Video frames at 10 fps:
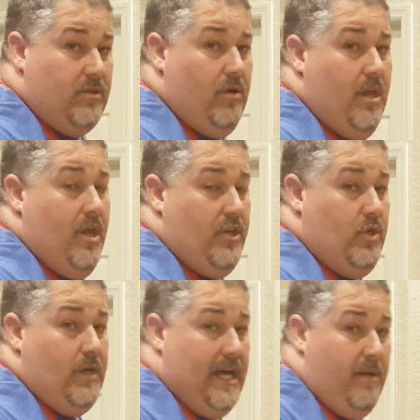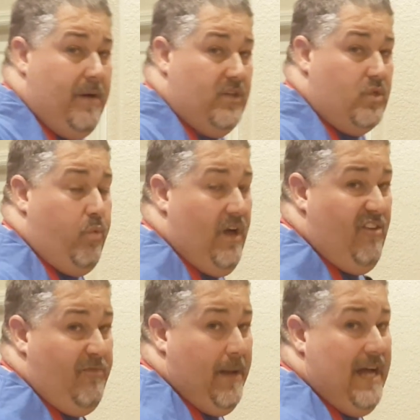So you got about
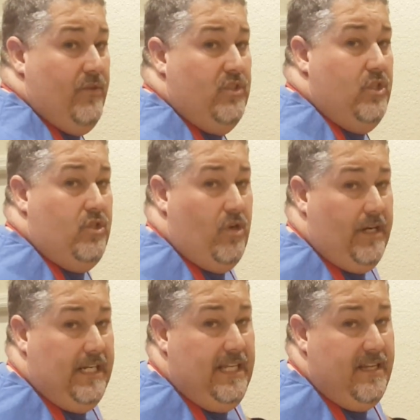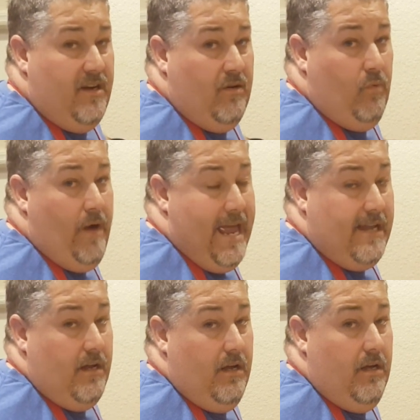12 pounds of jerky there wet.
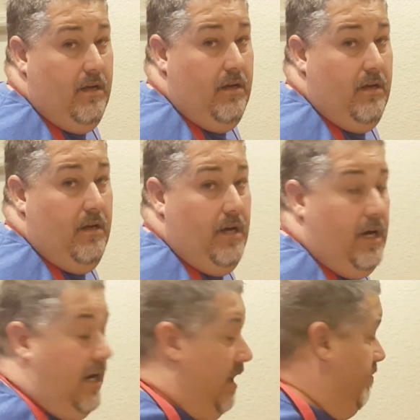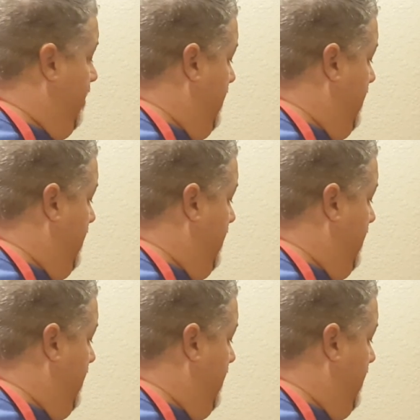And